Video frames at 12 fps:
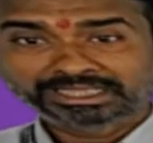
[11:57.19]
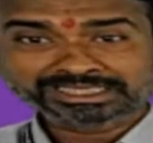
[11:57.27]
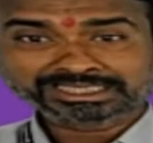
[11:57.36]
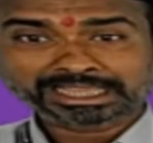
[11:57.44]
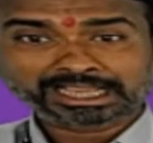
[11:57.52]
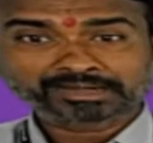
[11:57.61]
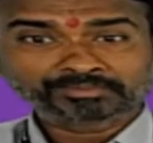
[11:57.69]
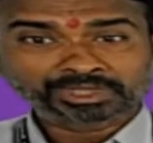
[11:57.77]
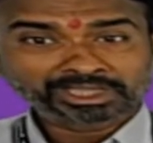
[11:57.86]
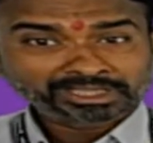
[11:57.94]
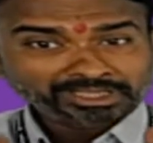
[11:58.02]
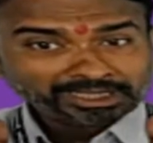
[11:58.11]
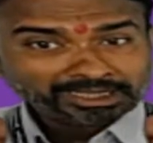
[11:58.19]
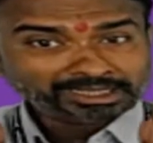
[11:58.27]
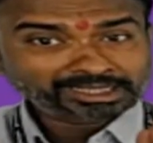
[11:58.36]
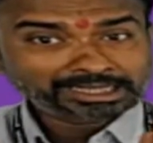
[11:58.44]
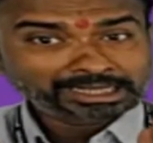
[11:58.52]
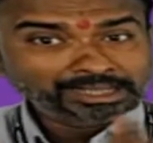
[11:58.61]
This can be a
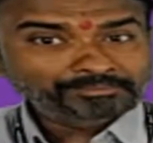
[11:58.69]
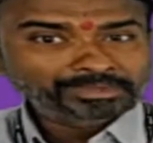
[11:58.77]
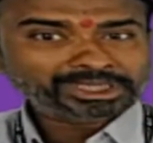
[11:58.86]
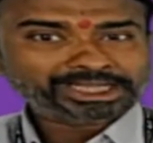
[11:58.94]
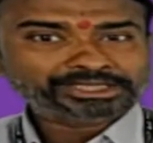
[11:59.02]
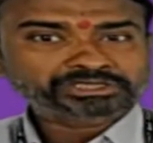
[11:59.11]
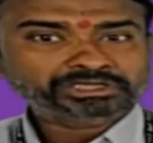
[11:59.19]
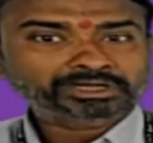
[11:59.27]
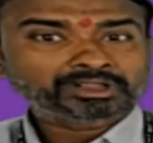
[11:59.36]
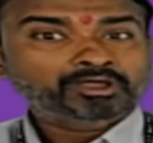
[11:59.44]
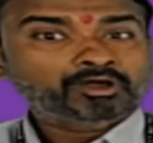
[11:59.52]
limitation